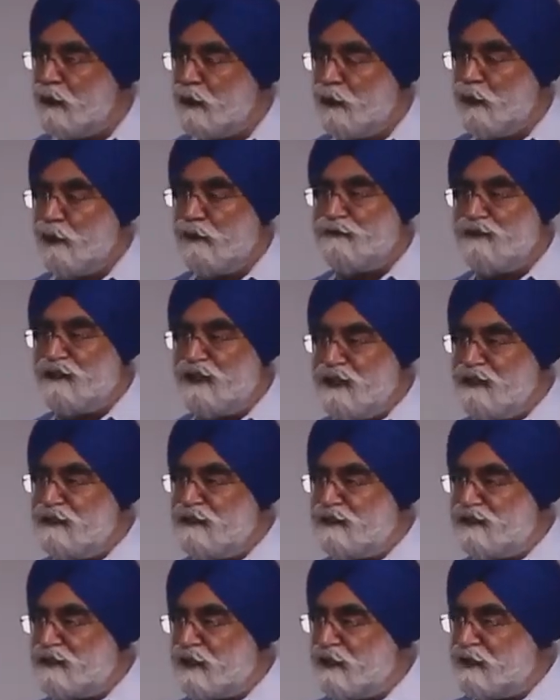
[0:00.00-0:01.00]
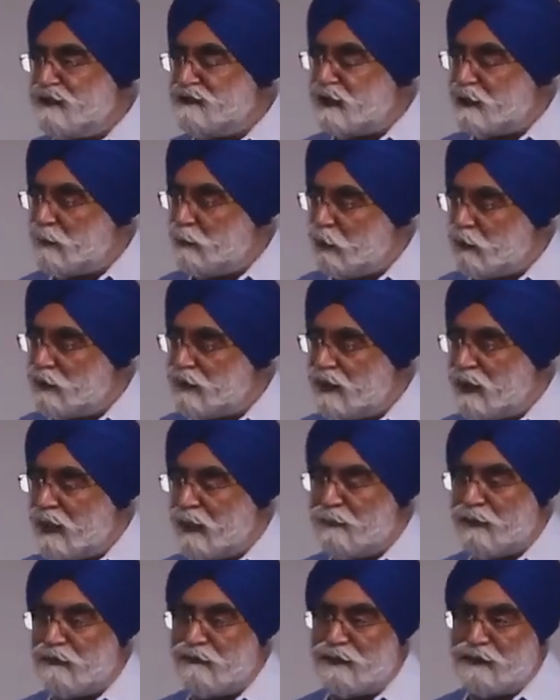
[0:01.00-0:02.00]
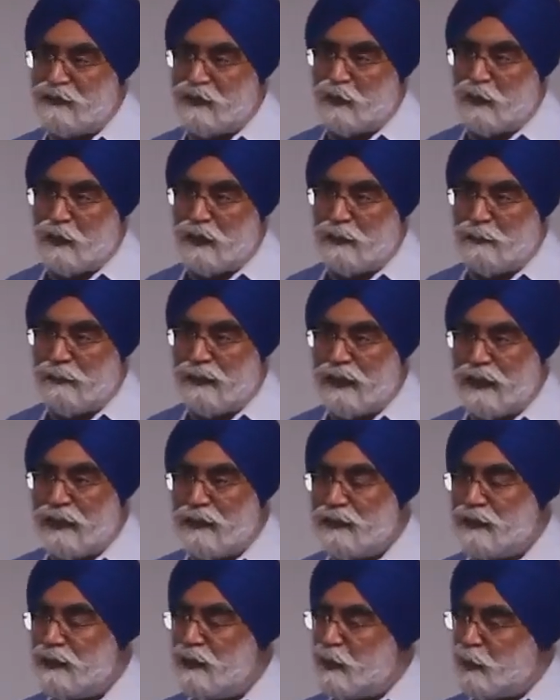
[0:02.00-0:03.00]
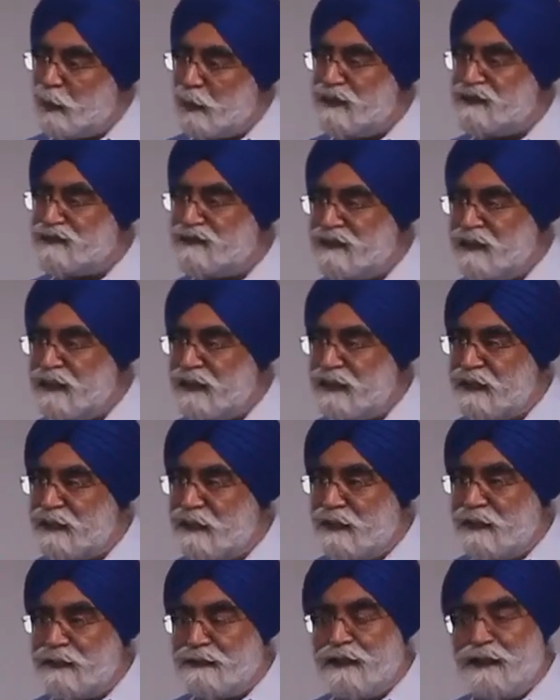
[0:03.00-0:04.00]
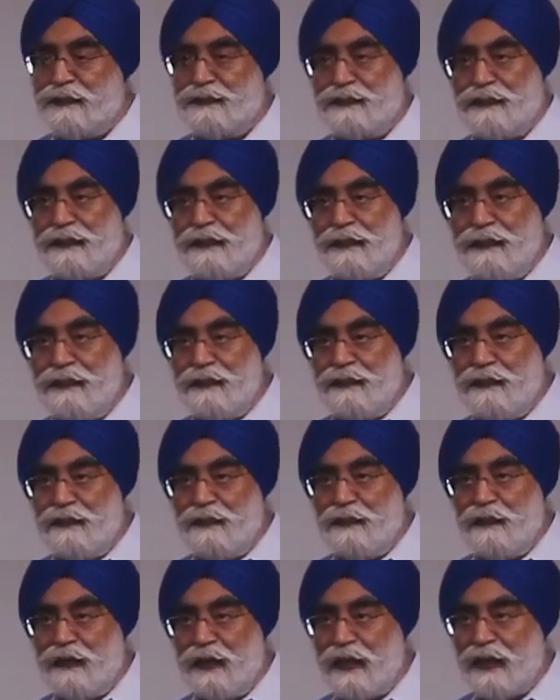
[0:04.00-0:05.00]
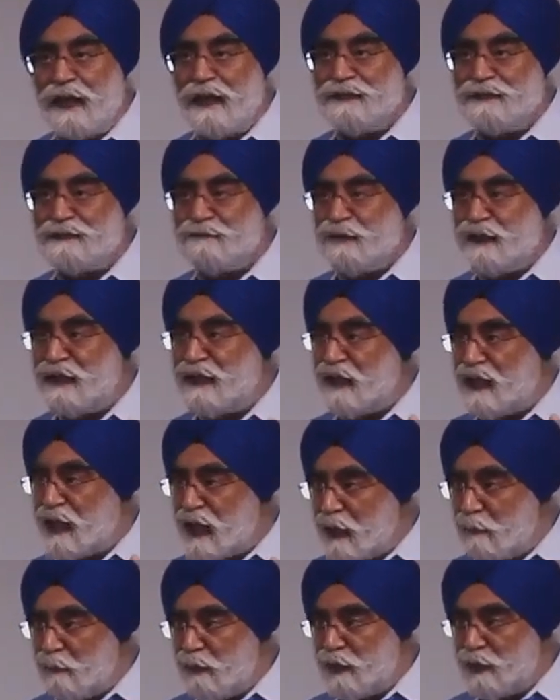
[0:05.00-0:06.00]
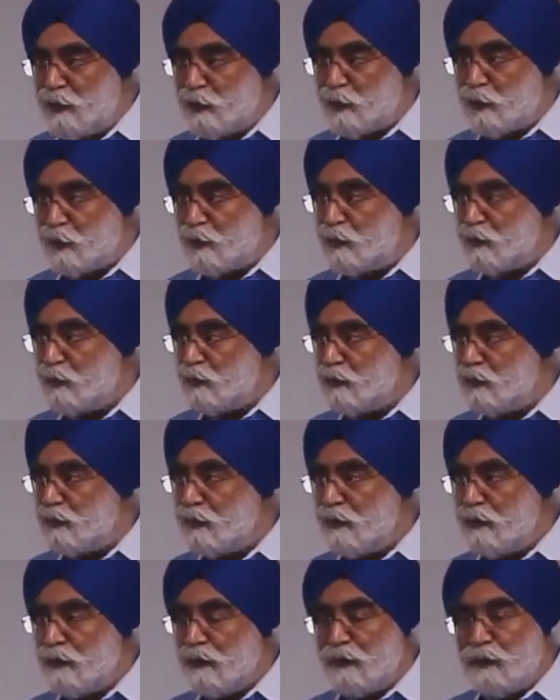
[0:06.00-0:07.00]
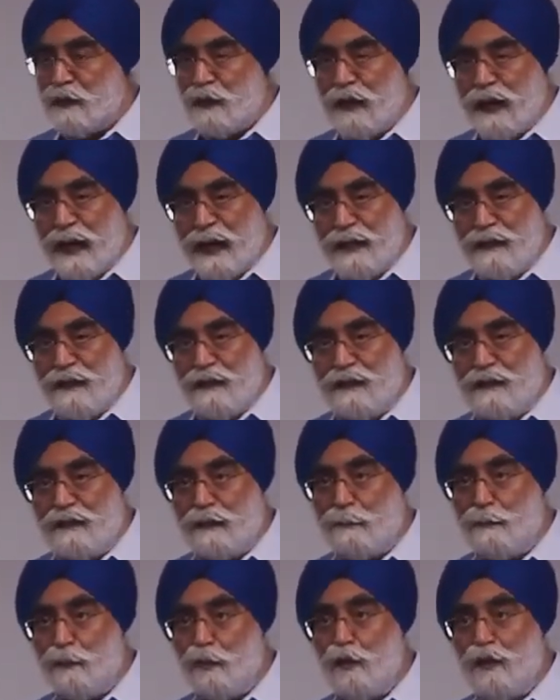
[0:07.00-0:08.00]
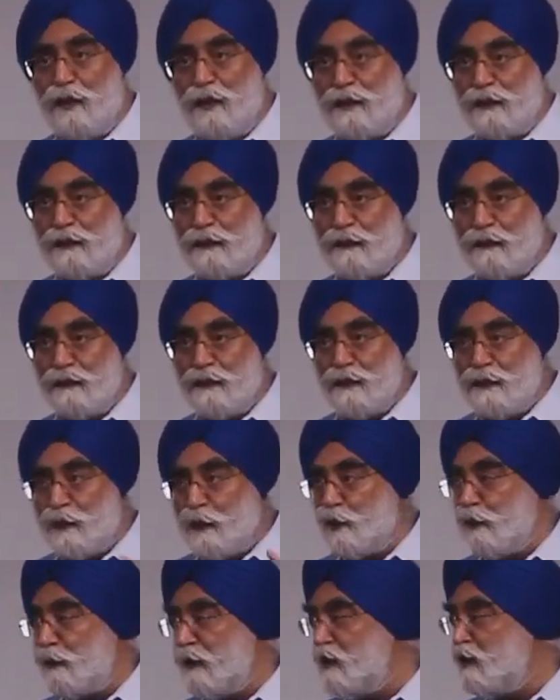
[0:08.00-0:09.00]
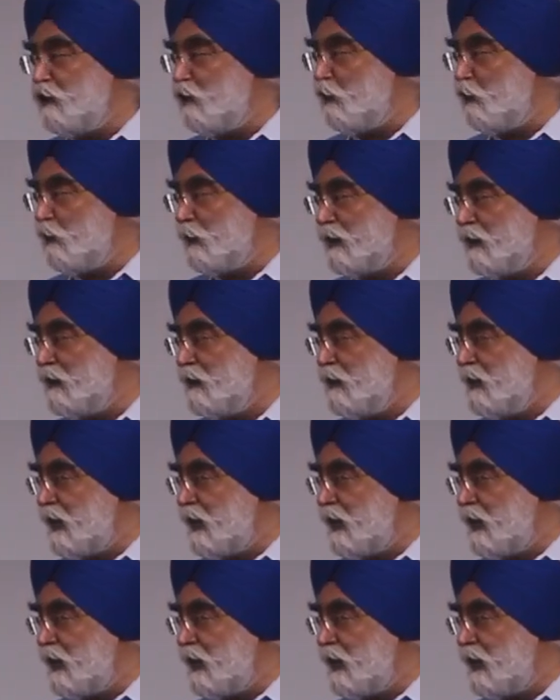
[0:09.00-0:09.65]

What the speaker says: You have seen the studies at both the IMF and the World Bank, which said that India has been able to handle the poor during COVID.